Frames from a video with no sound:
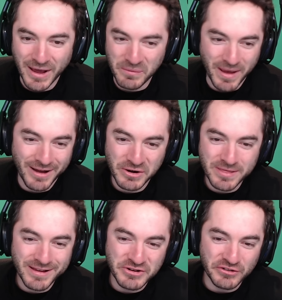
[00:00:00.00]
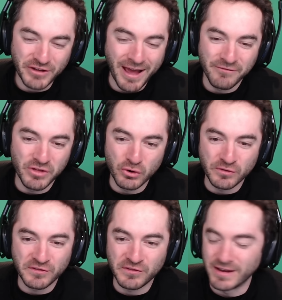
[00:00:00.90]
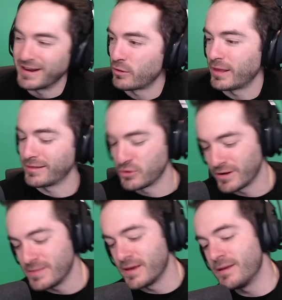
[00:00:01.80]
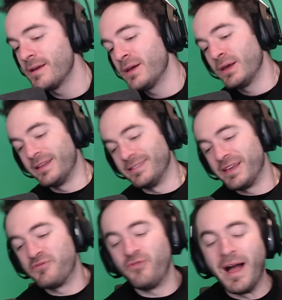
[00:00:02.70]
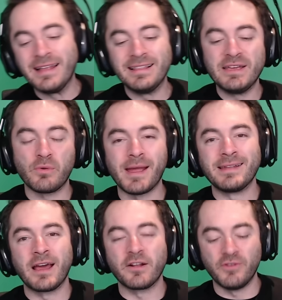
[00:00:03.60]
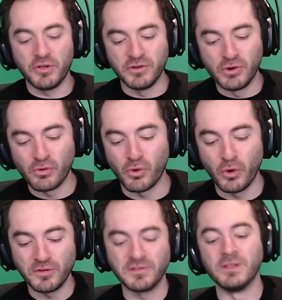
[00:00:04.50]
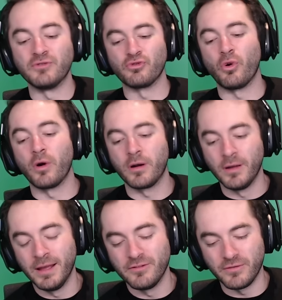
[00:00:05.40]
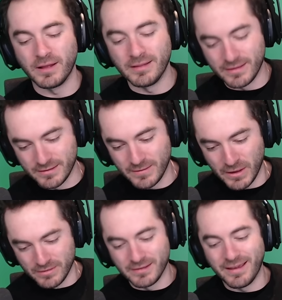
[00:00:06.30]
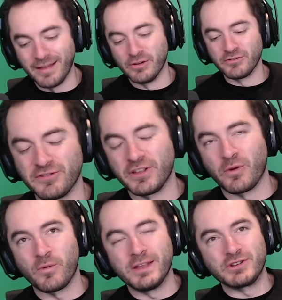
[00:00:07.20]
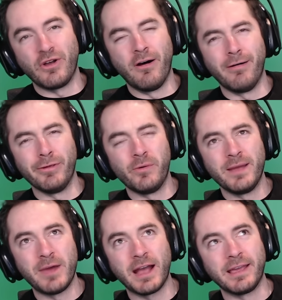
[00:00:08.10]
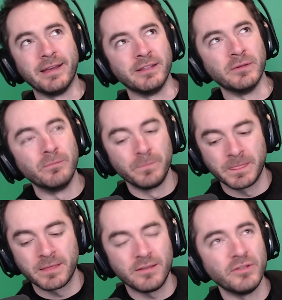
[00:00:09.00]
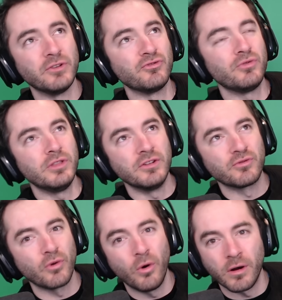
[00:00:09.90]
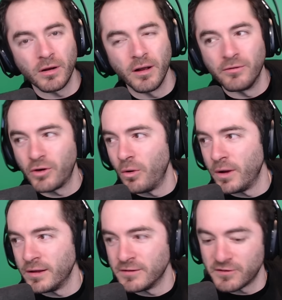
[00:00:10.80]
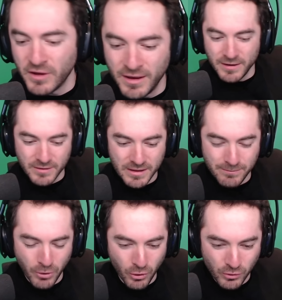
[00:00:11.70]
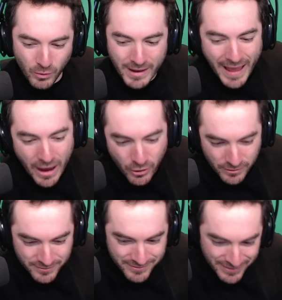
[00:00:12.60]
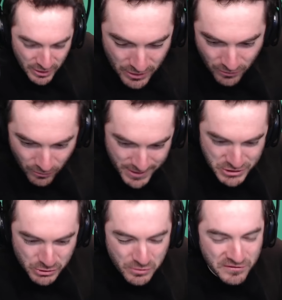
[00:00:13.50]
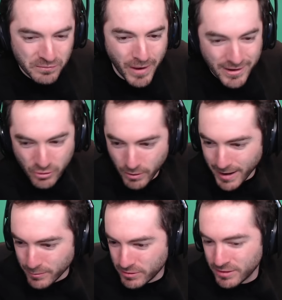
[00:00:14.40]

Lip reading: How did they just have those sitting, or like they finally ran out of all the new rolls in the drawer. Finally, the teller just like reached all the way back in to the drawer of coins, pulled one out, reached through a spider web,